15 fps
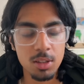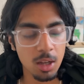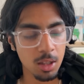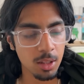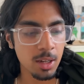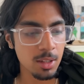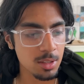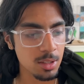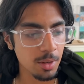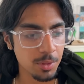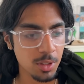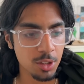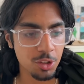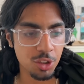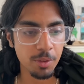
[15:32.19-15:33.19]
A lot of stuff
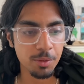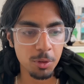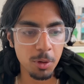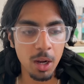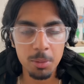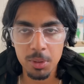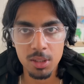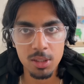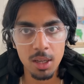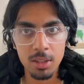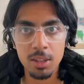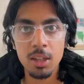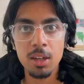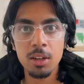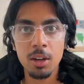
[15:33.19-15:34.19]
does shift around because I
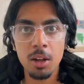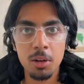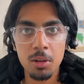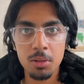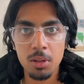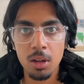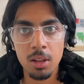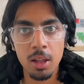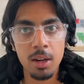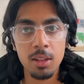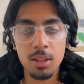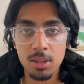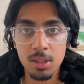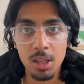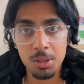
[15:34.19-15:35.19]
didn't know a lot of
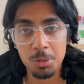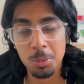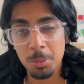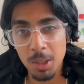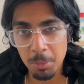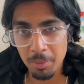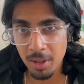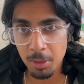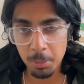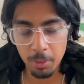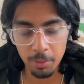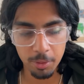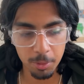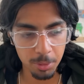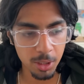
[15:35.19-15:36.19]
these sets would be available
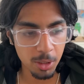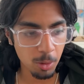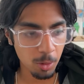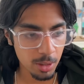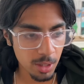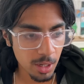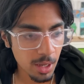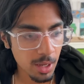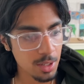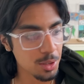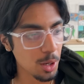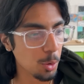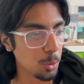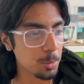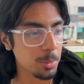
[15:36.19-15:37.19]
for pre-order, so
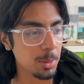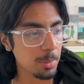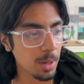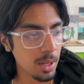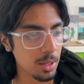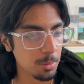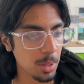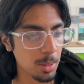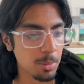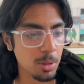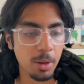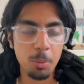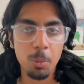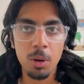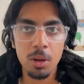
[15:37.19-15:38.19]
I will be buying maybe
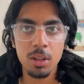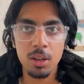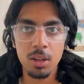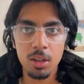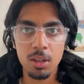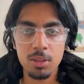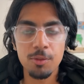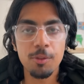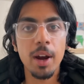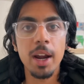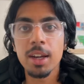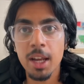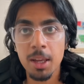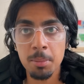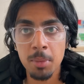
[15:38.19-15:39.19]
like the Fire
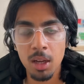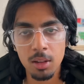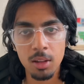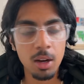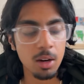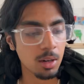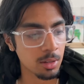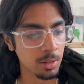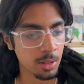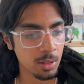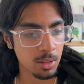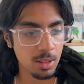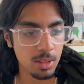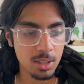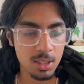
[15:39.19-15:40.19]
Knight mech a lot earlier
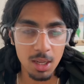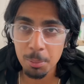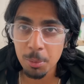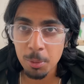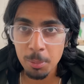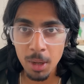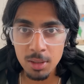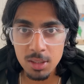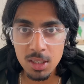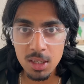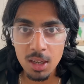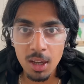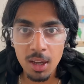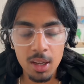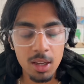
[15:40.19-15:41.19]
than the Temple bounty.
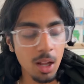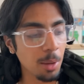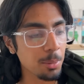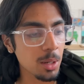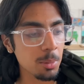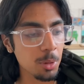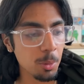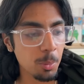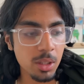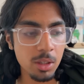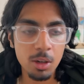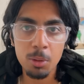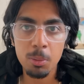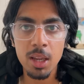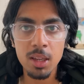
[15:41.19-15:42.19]
Comment down below what
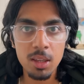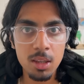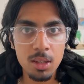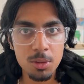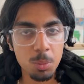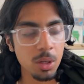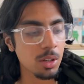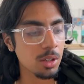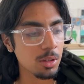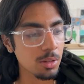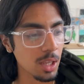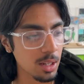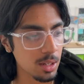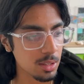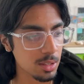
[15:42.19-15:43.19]
your ranking is. What are you
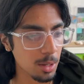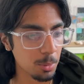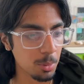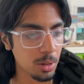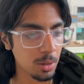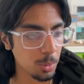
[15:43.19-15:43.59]
getting day one?